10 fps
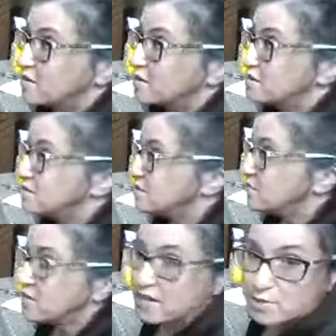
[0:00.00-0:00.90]
because
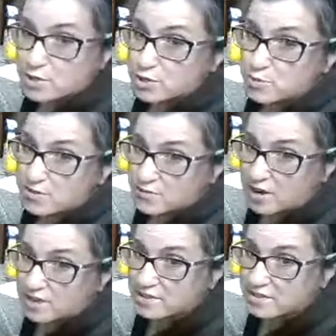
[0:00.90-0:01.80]
if anyone knew my
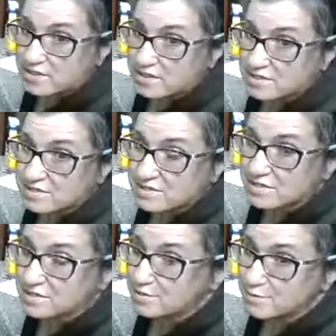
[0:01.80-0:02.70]
father,
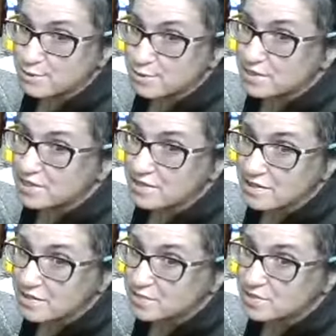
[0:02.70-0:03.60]
you knew that he
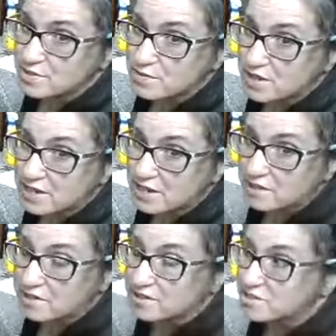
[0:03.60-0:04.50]
loved his Slovak
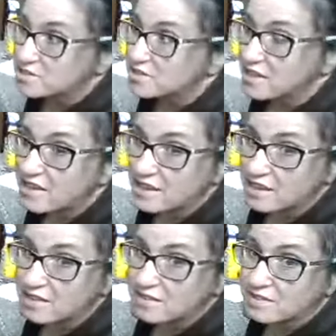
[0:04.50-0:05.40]
heritage,
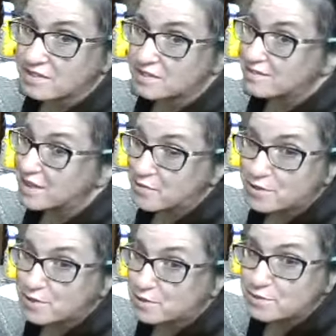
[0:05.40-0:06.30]
and he
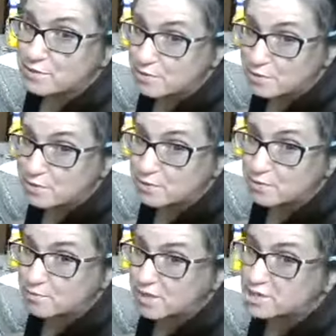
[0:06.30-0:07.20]
never really
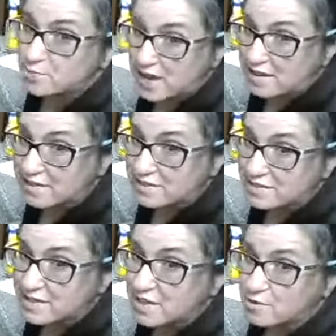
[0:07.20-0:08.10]
knew much about
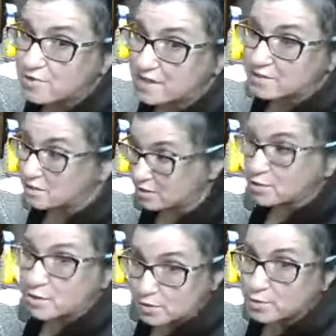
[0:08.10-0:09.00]
it other than
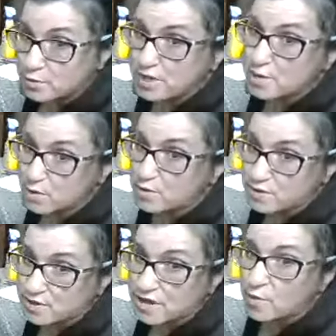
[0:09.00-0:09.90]
who came
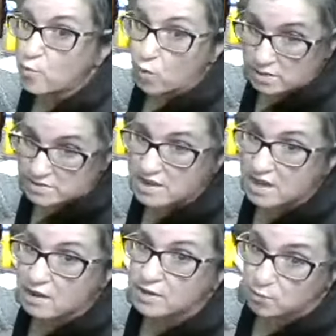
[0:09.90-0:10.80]
over and what
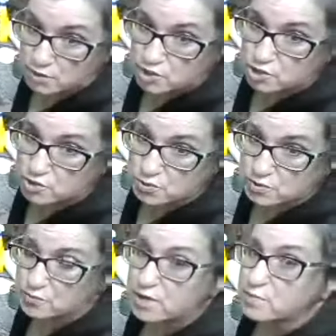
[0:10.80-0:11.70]
town and what church
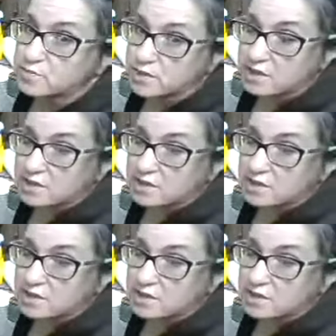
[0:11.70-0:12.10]
we were from